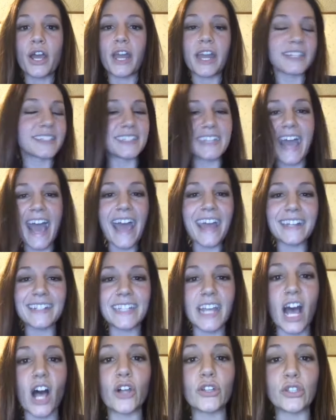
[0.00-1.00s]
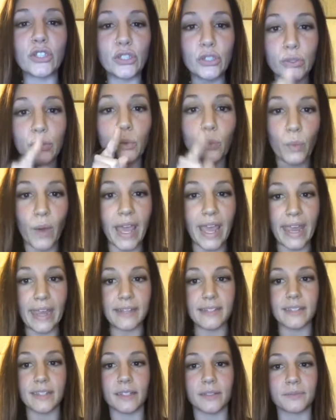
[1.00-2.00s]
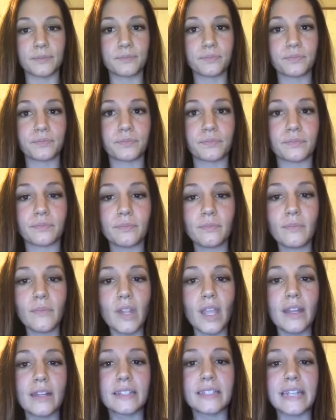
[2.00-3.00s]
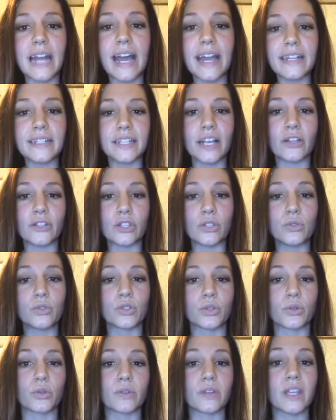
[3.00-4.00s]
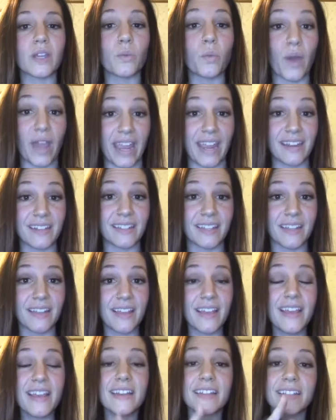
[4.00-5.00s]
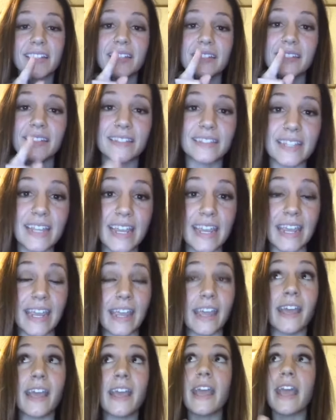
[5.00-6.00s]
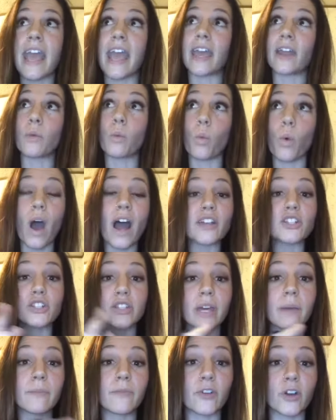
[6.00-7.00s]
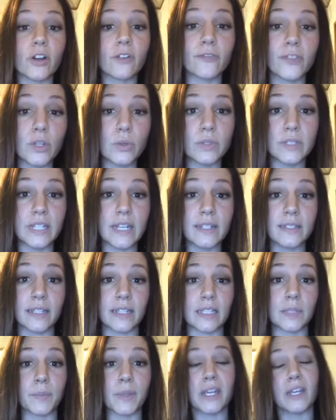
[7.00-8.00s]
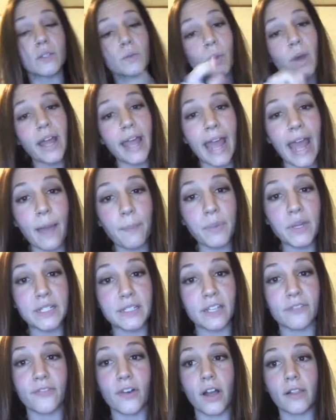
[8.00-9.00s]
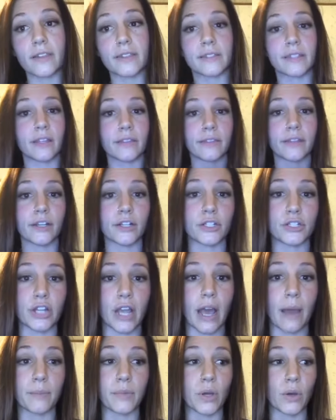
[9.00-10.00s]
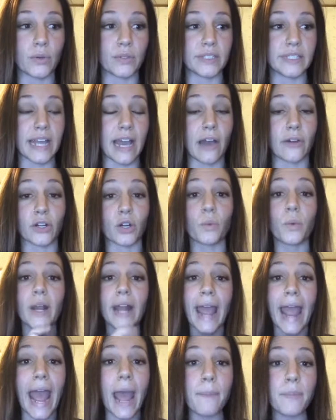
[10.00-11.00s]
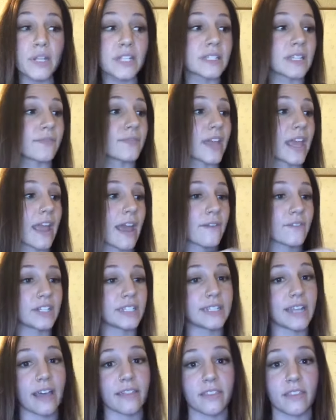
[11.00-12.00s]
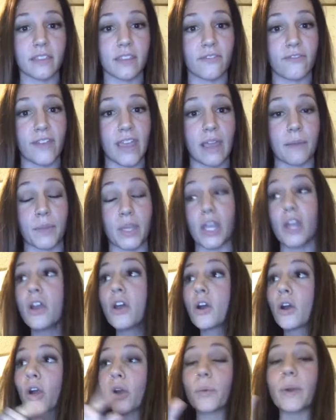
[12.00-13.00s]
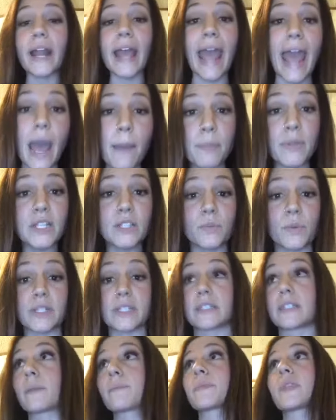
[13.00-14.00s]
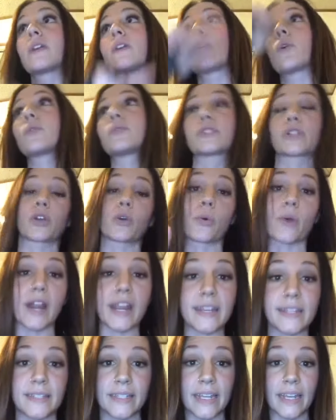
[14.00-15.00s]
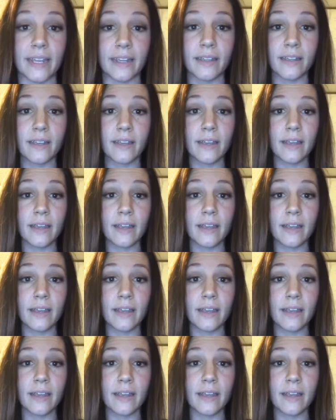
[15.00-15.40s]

It's not until you wait. It's not until you truly wait to see and watch them for a few seasons because what happens if all of a sudden their job goes down or what happens if they have a death in the family or what happens when something goes crazy